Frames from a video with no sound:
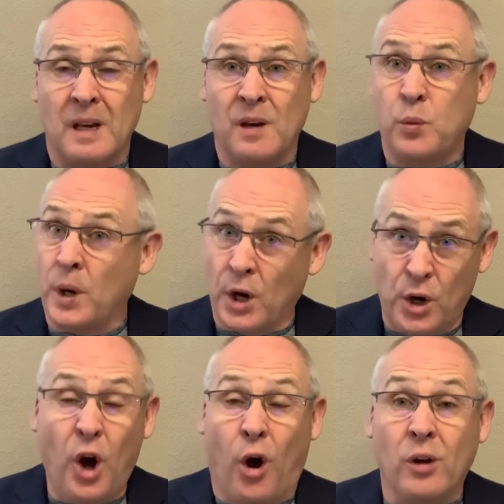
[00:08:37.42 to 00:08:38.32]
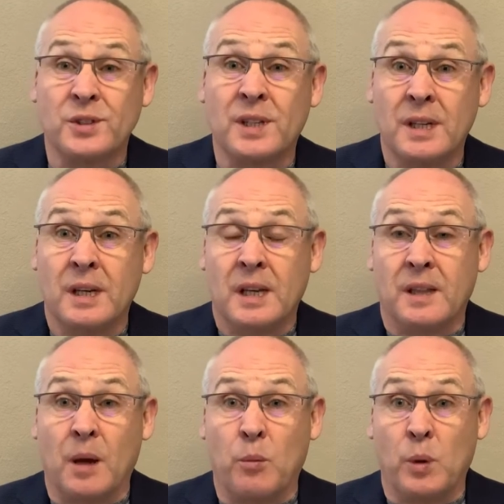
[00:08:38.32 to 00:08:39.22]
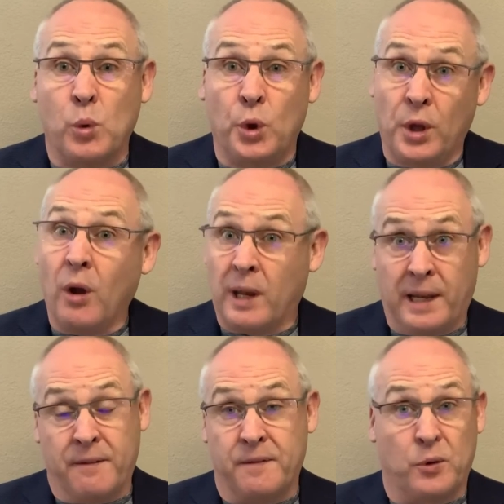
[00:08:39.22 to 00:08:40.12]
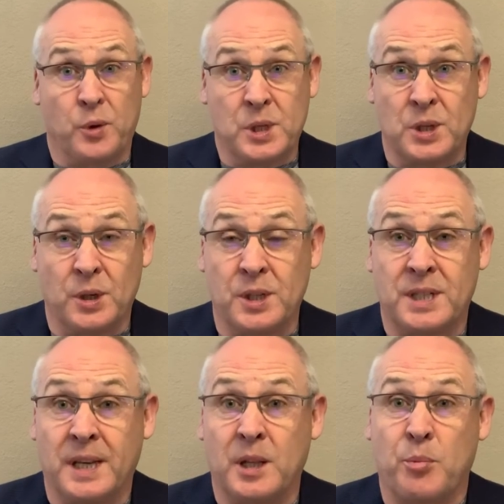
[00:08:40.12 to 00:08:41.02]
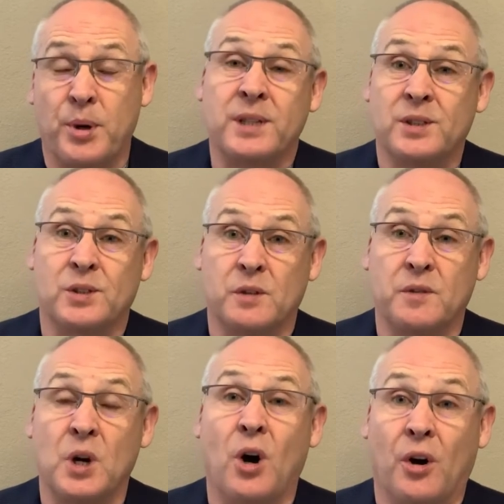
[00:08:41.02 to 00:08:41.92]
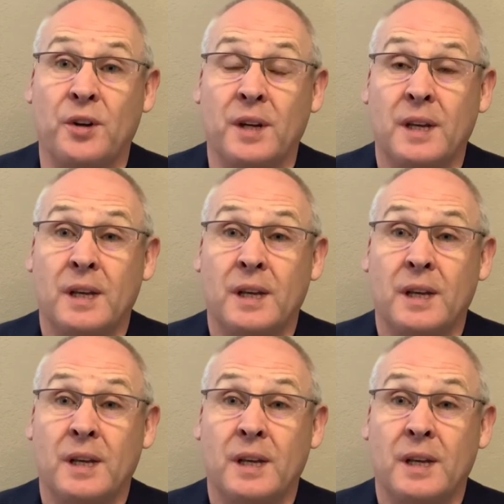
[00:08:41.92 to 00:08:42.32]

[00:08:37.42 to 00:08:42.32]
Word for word: If we are not, then we will not live for eternity in the presence of God.